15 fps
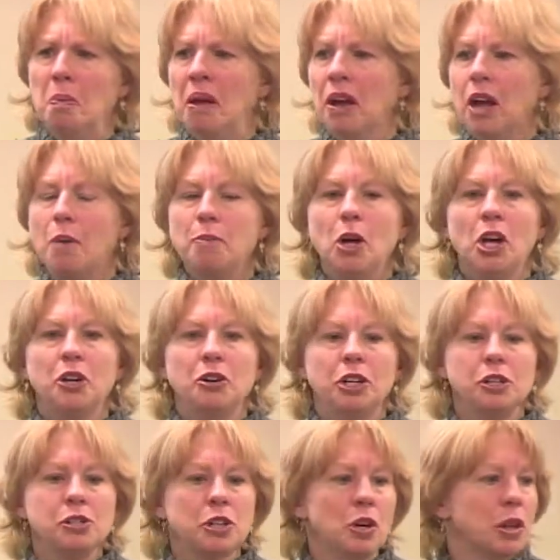a couple hundred
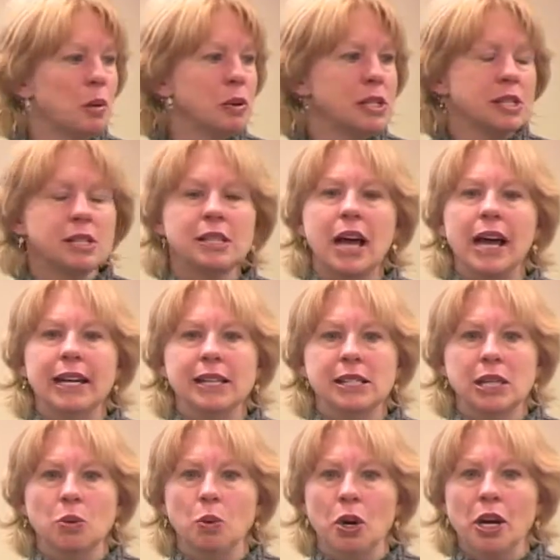years ago, there were societies
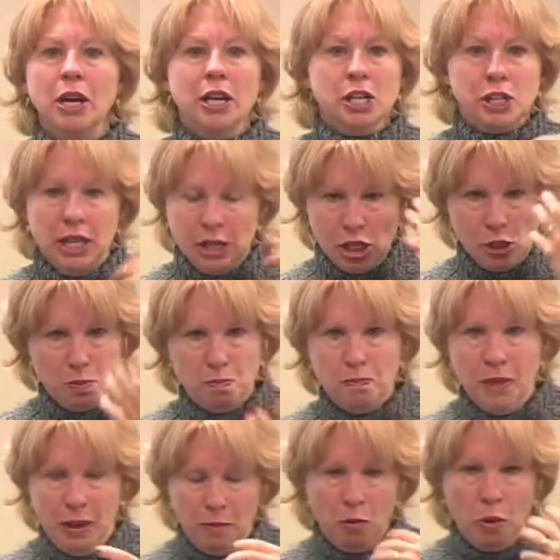
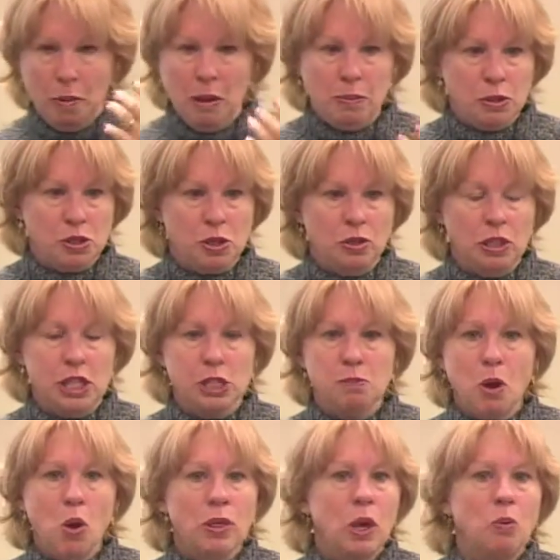where people certainly
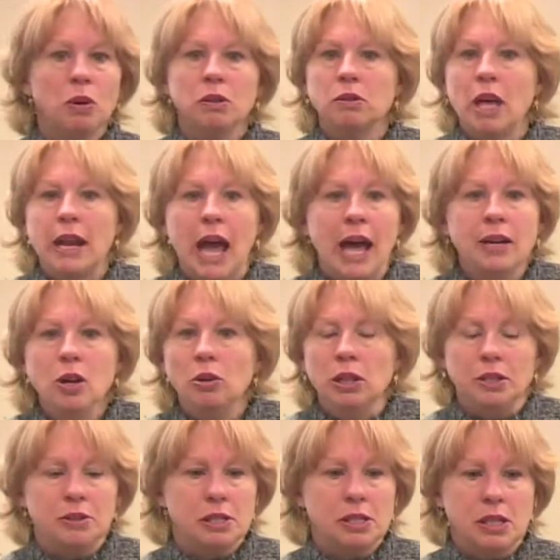spoke that had no
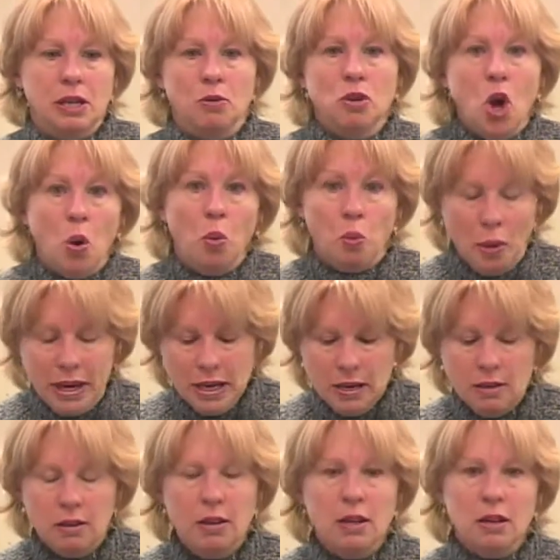literacy, no
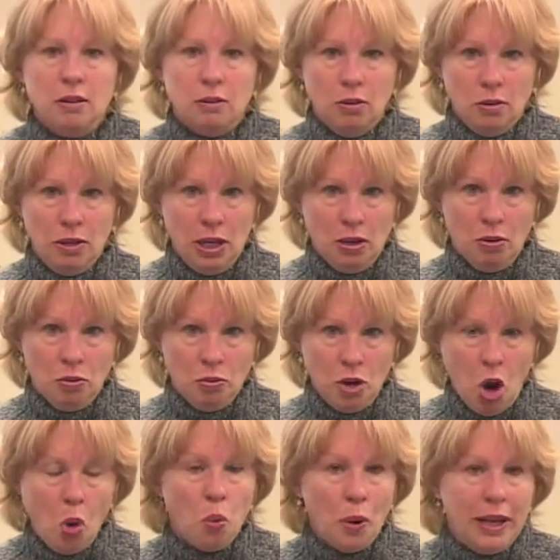written
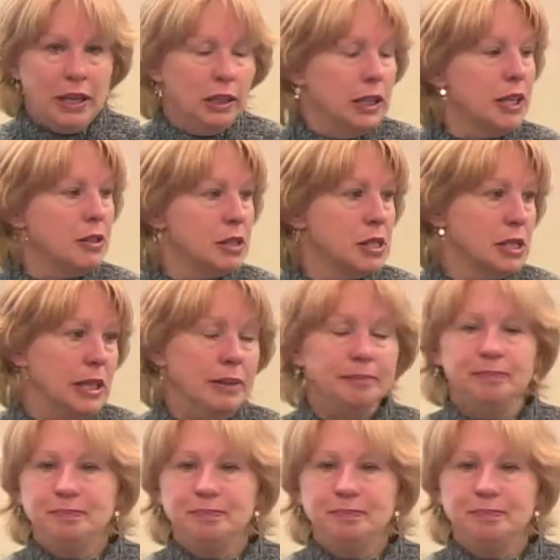literacy.